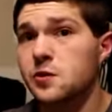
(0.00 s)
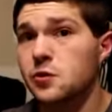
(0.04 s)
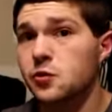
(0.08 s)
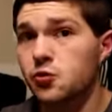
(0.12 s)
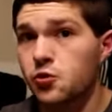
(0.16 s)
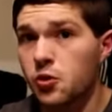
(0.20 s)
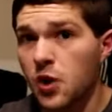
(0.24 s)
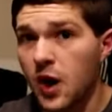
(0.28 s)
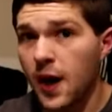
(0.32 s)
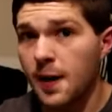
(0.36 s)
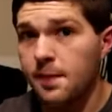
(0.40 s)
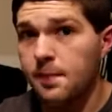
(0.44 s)

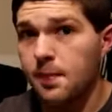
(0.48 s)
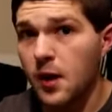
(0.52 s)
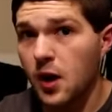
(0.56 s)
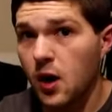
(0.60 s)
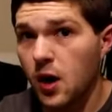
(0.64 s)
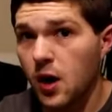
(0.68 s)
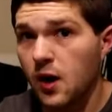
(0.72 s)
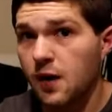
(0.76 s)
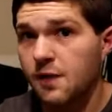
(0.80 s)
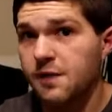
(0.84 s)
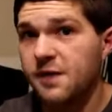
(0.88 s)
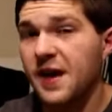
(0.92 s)
drop
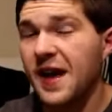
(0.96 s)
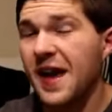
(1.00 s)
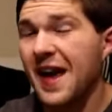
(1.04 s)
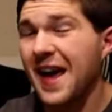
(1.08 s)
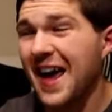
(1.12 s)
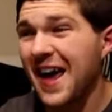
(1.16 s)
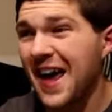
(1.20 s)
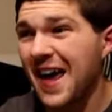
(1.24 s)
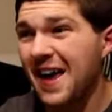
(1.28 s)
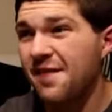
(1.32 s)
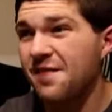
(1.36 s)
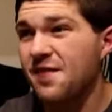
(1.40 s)
off
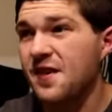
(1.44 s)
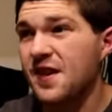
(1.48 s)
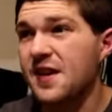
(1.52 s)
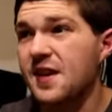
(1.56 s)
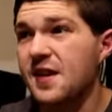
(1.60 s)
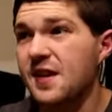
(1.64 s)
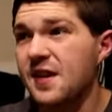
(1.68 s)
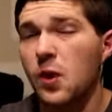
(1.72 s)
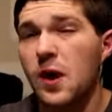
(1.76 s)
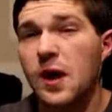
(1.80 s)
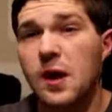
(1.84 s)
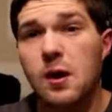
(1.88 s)
heavy
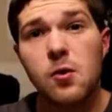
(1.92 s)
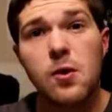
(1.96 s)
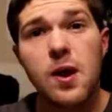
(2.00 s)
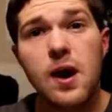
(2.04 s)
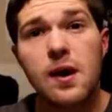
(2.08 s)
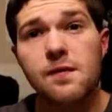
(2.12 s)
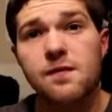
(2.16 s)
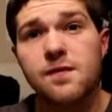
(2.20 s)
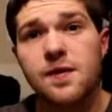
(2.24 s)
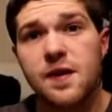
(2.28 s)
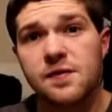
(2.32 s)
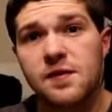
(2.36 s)
right
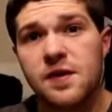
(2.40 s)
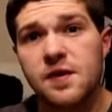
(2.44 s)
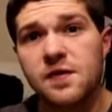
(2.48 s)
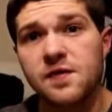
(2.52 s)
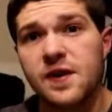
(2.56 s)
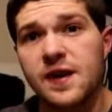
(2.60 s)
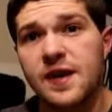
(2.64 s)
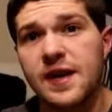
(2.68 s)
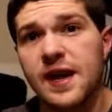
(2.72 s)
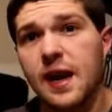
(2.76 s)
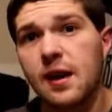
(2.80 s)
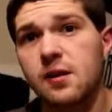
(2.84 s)
around 50
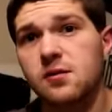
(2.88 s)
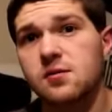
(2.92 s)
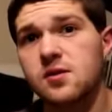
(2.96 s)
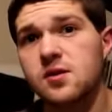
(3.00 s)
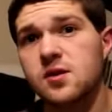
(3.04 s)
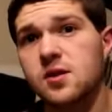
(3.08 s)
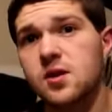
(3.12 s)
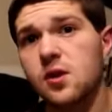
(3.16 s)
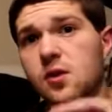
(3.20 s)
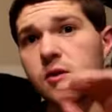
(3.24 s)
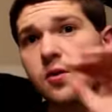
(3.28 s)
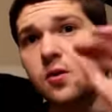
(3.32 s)
feet out.
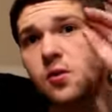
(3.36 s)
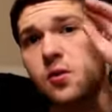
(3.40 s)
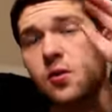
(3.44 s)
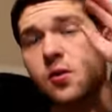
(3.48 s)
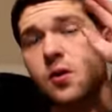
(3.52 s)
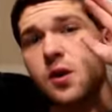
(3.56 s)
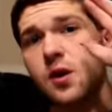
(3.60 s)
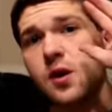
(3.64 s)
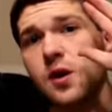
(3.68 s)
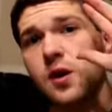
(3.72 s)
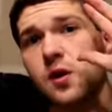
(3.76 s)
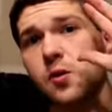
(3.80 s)
So
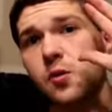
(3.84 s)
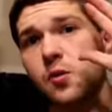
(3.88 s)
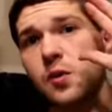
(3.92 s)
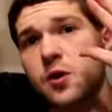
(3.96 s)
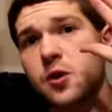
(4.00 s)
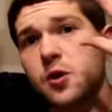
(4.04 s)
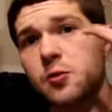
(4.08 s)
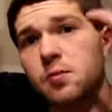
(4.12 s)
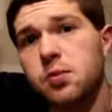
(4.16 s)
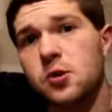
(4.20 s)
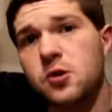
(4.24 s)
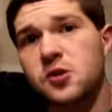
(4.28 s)
when
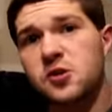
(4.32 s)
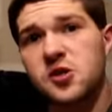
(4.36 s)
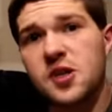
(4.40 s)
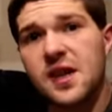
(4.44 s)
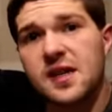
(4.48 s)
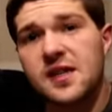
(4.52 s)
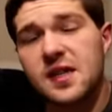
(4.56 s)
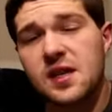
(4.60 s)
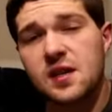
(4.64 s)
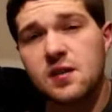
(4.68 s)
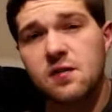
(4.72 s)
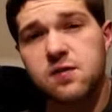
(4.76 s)
you're
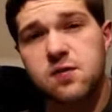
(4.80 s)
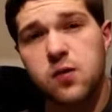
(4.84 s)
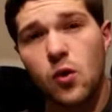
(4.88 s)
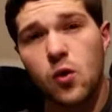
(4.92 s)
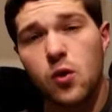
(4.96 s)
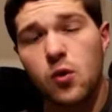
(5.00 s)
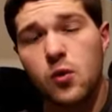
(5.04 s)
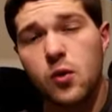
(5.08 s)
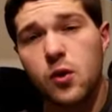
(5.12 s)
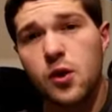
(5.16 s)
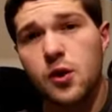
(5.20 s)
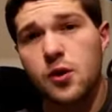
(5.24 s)
projecting
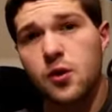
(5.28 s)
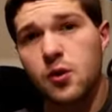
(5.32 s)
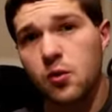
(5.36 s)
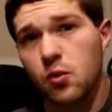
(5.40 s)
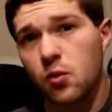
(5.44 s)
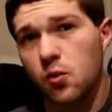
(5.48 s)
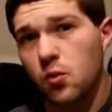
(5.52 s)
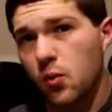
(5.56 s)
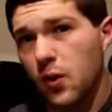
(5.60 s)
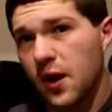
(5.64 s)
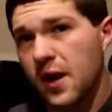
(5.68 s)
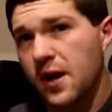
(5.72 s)
forward
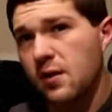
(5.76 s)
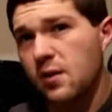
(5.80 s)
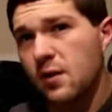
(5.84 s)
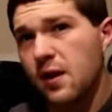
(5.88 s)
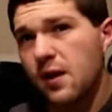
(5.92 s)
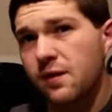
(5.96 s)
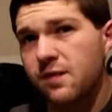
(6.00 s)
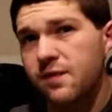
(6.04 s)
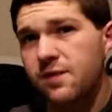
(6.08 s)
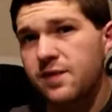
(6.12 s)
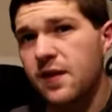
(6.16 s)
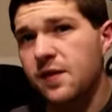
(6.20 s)
right
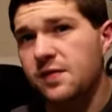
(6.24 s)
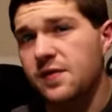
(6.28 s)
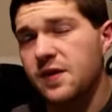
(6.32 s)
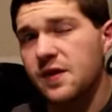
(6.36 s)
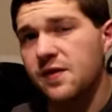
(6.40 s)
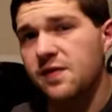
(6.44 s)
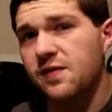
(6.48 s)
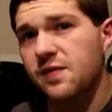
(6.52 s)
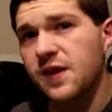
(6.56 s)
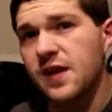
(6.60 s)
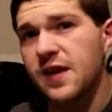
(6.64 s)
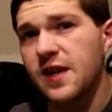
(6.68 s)
around 50
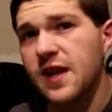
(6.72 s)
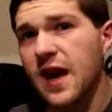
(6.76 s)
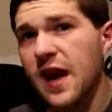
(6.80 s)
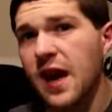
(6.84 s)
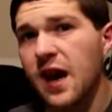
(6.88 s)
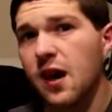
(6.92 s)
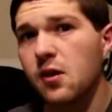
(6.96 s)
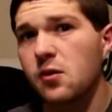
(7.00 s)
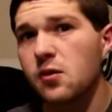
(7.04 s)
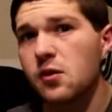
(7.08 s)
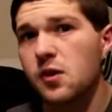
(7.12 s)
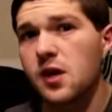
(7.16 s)
feet
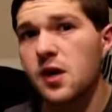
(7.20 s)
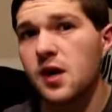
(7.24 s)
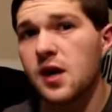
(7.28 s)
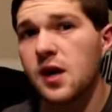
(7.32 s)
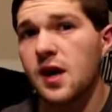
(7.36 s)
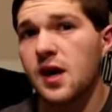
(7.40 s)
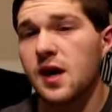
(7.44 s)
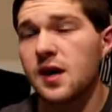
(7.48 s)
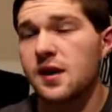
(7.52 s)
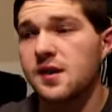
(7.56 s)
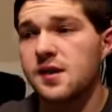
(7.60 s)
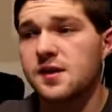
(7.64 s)
out,
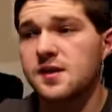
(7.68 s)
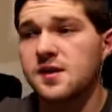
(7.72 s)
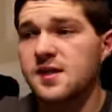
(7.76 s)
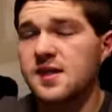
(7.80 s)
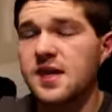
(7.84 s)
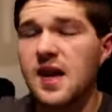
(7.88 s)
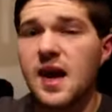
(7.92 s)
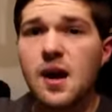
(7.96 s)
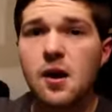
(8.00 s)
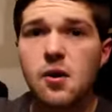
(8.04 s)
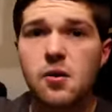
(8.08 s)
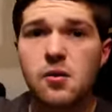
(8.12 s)
the
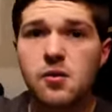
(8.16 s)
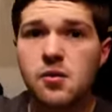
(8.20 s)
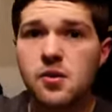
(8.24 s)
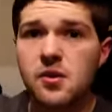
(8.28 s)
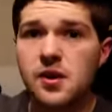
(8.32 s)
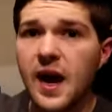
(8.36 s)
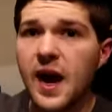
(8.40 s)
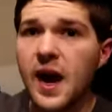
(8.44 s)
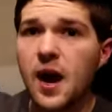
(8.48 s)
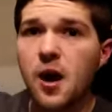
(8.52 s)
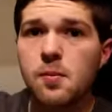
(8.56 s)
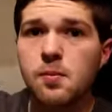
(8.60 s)
sound
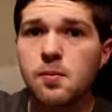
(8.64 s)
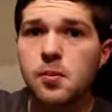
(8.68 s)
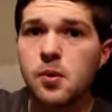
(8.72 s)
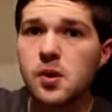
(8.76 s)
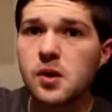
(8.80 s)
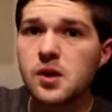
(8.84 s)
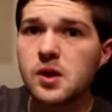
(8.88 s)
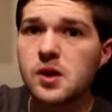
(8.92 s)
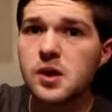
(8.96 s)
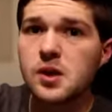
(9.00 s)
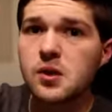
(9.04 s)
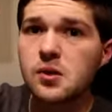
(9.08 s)

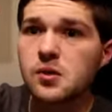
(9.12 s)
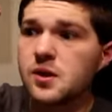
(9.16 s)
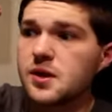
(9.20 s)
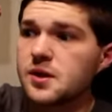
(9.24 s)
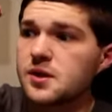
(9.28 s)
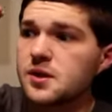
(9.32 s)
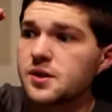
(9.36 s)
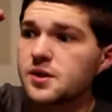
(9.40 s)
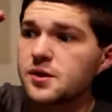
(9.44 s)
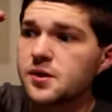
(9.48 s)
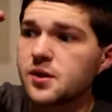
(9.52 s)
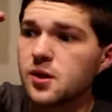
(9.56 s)
output literally
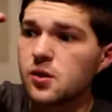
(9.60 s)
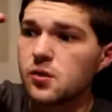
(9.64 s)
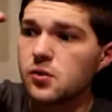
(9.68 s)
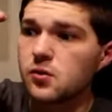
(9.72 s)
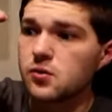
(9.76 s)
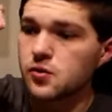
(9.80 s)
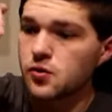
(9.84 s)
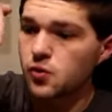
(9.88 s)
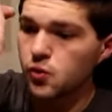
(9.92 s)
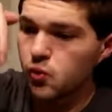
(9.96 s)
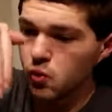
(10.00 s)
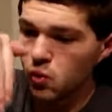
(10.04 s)
just
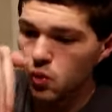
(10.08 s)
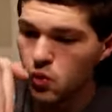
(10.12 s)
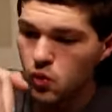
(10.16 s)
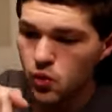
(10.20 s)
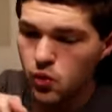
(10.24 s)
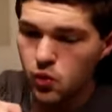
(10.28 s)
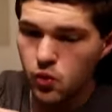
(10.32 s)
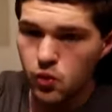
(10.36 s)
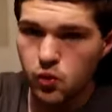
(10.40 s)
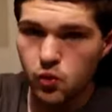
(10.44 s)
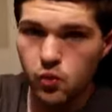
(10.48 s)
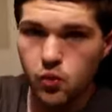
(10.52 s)
goes
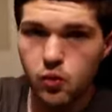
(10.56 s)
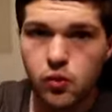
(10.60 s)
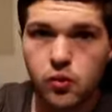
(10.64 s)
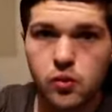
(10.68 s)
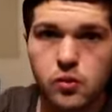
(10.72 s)
whoo.